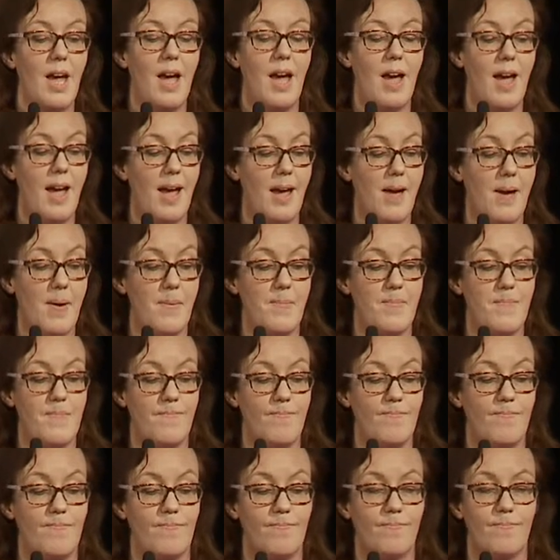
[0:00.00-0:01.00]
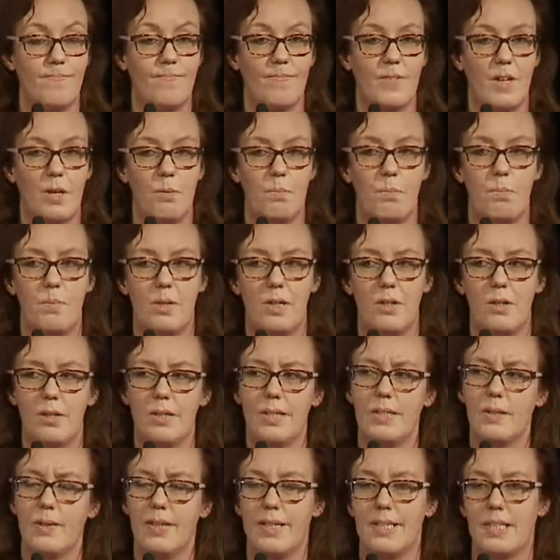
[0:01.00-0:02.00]
Um, but
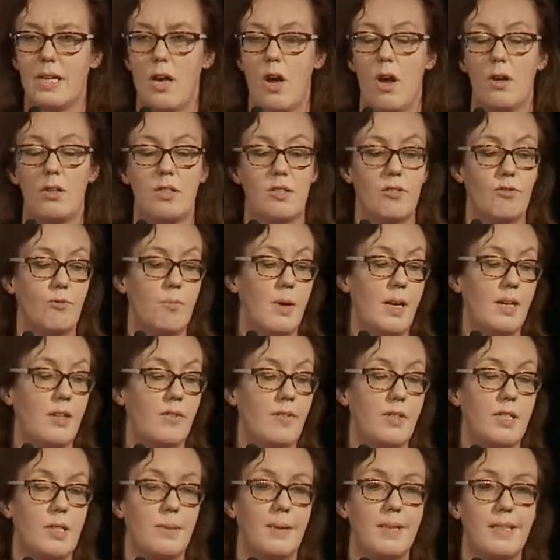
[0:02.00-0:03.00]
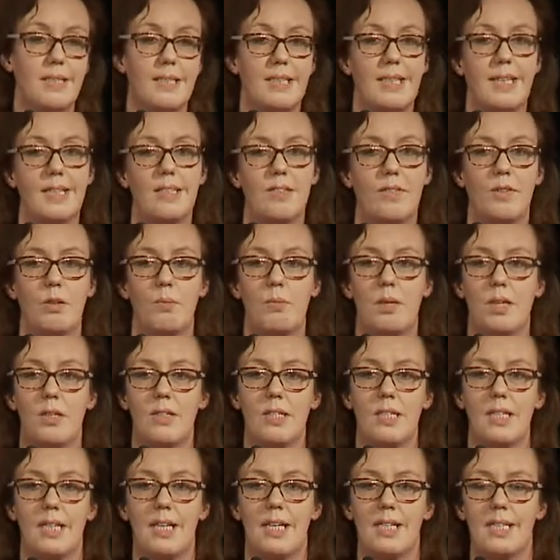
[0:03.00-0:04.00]
also has cognitive benefits because sense of
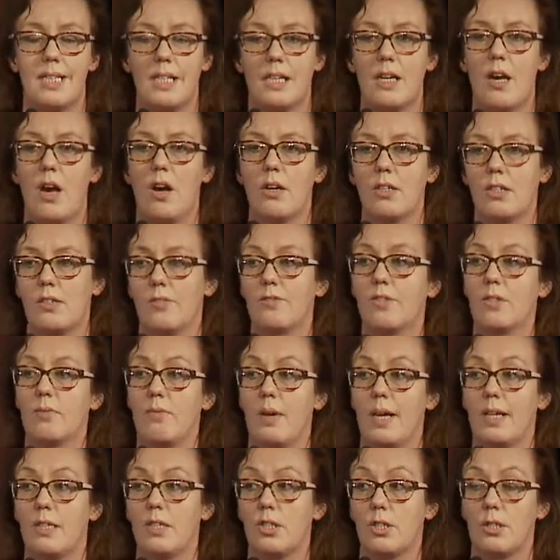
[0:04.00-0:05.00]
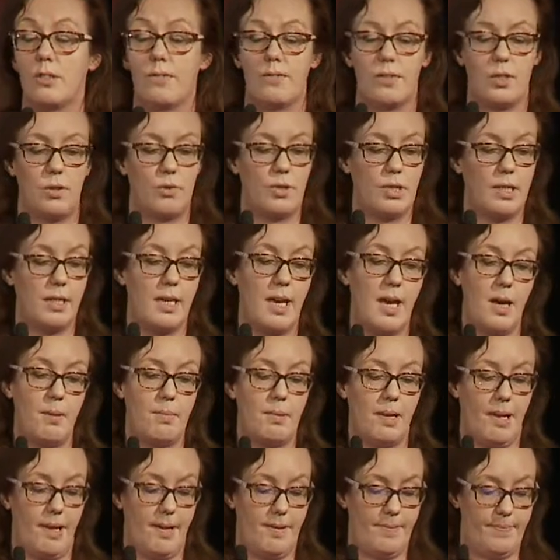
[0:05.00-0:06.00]
community is the cognitive dimension of social
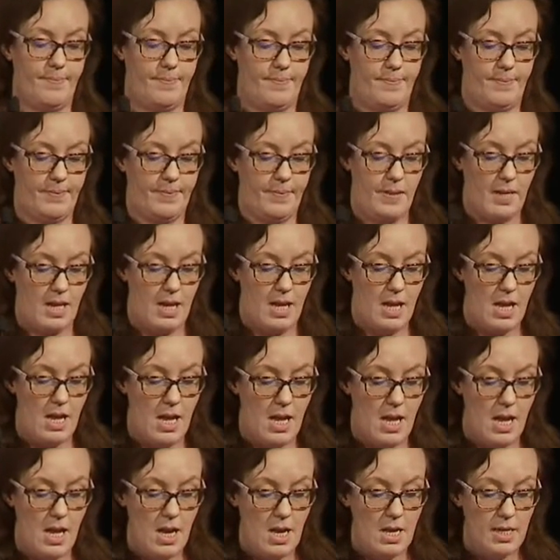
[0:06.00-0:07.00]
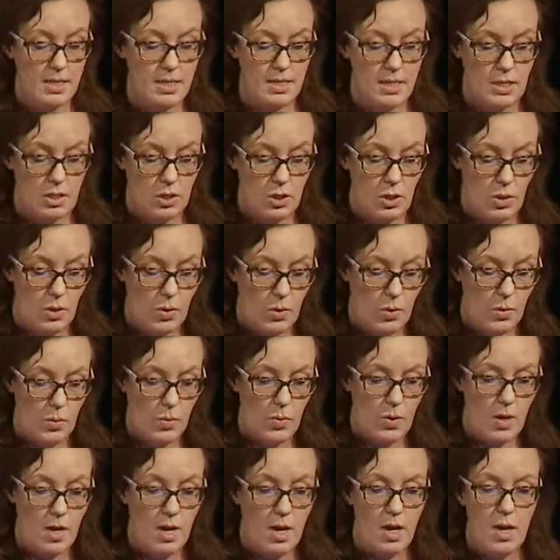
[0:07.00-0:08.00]
capital.
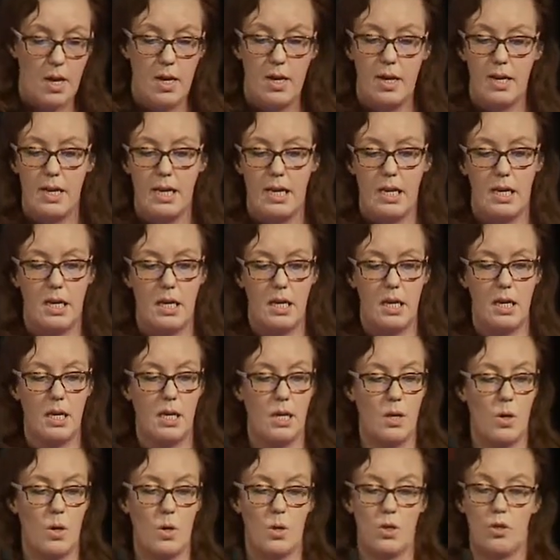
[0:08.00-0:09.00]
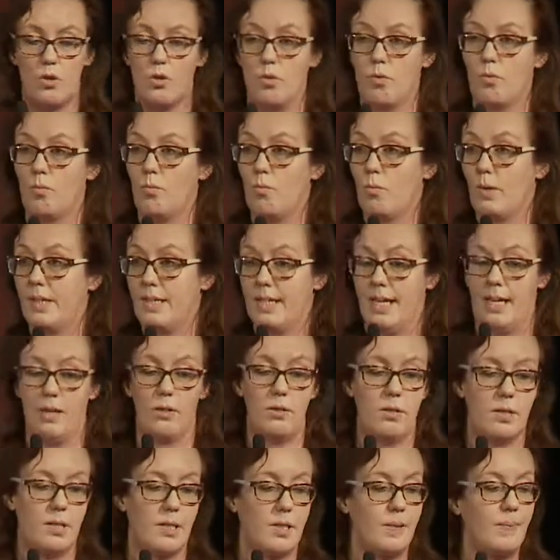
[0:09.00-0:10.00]
So I went
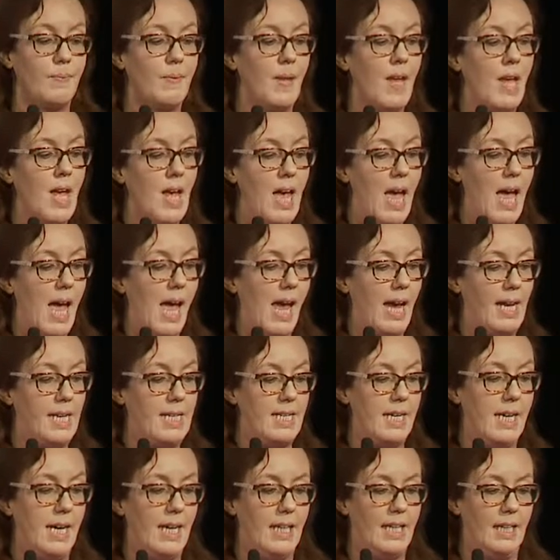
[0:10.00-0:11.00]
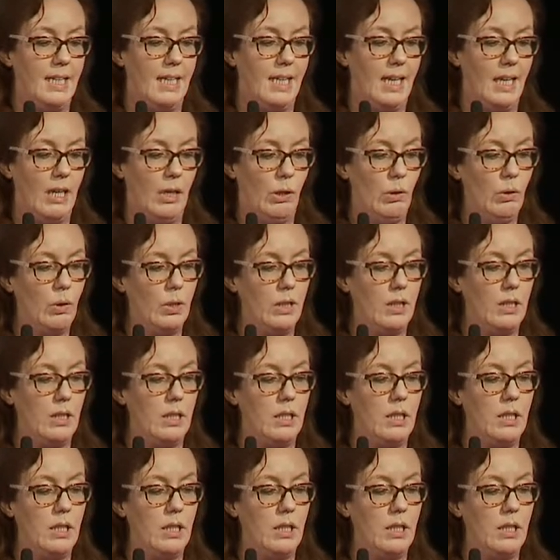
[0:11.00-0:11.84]
out and I had a little look